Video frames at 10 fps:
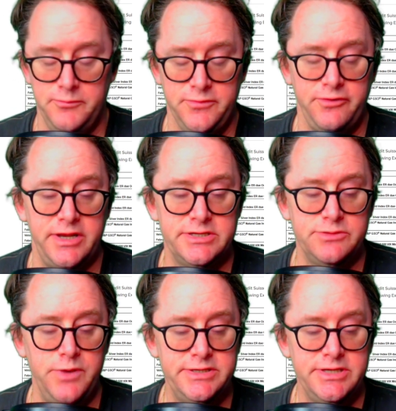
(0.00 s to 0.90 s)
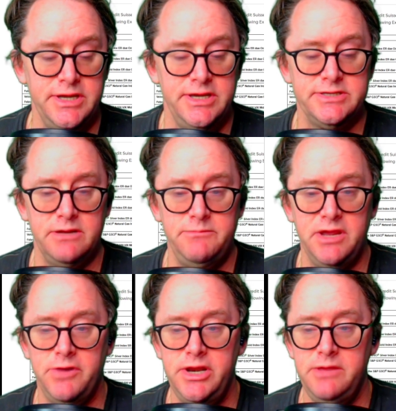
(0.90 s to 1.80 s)
Credit Suisse is going to
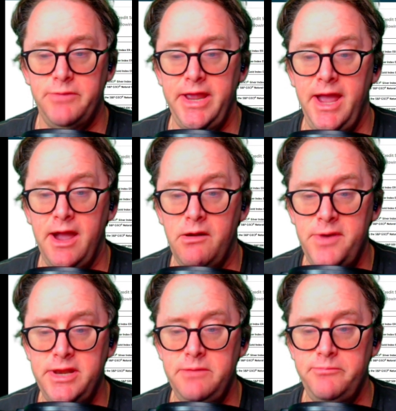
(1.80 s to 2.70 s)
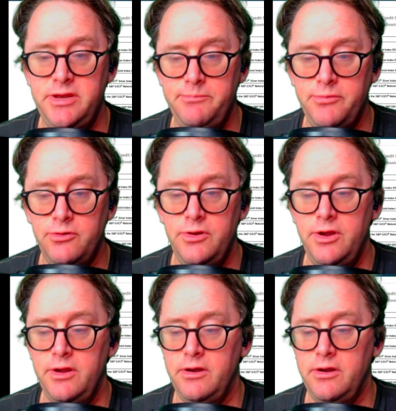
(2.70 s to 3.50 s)
make money by how many people